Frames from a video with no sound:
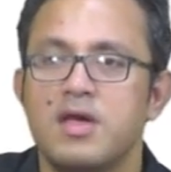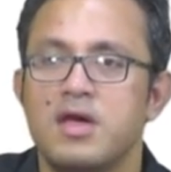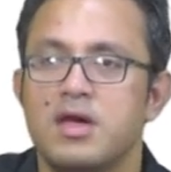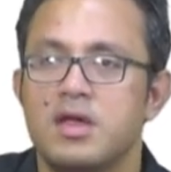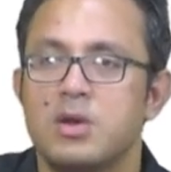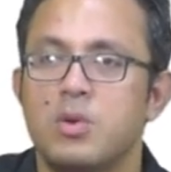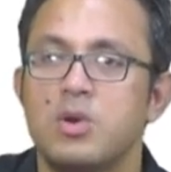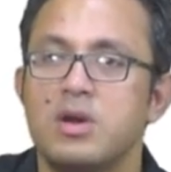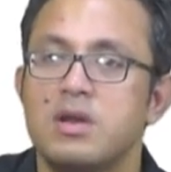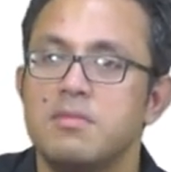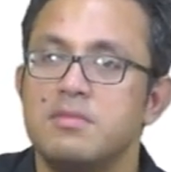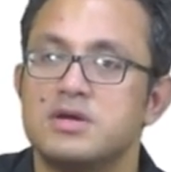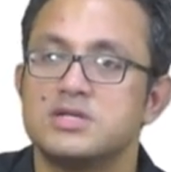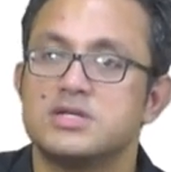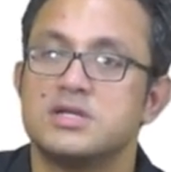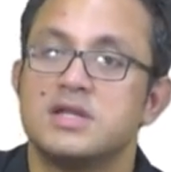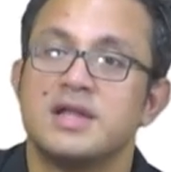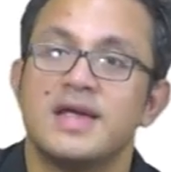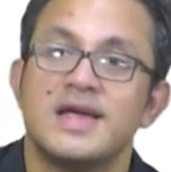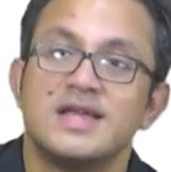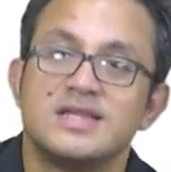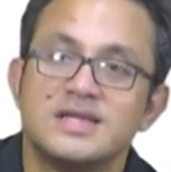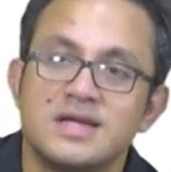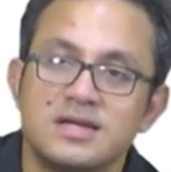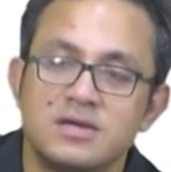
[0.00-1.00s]
and only much
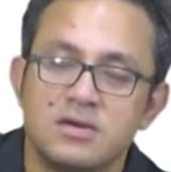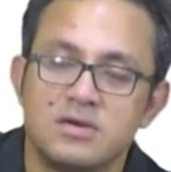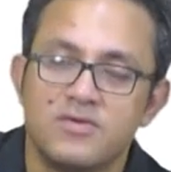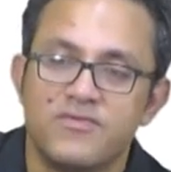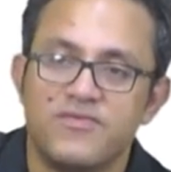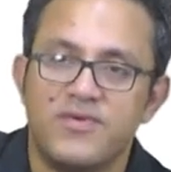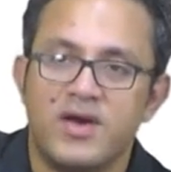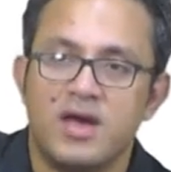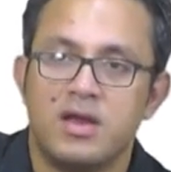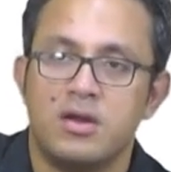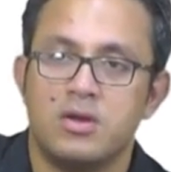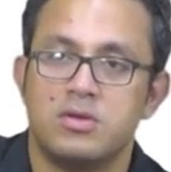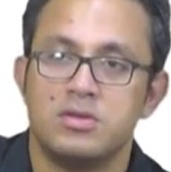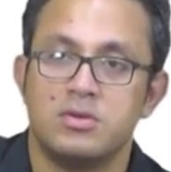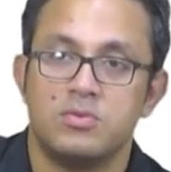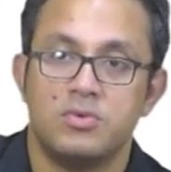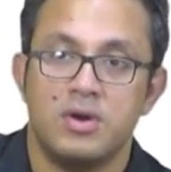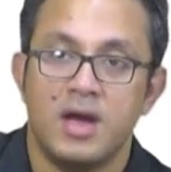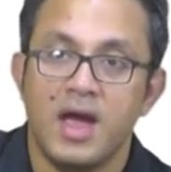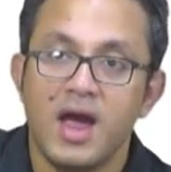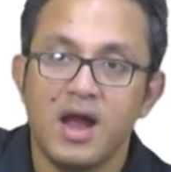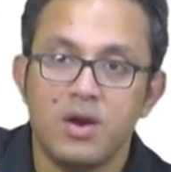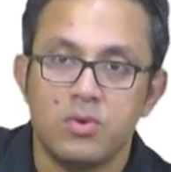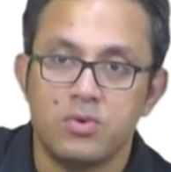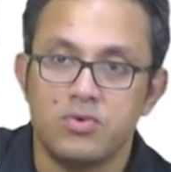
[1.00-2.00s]
later did he find out there
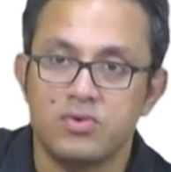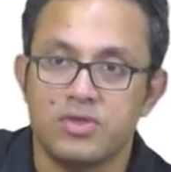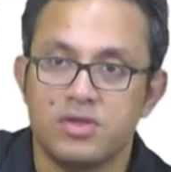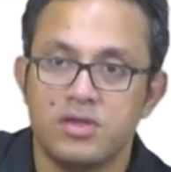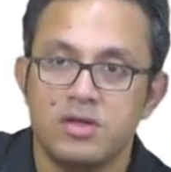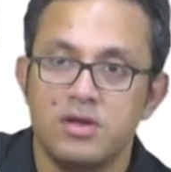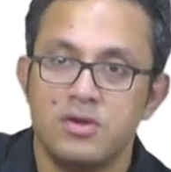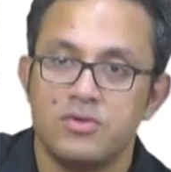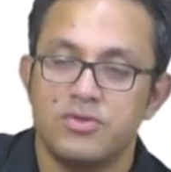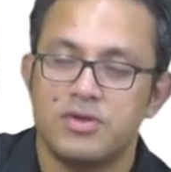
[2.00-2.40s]
were arrows.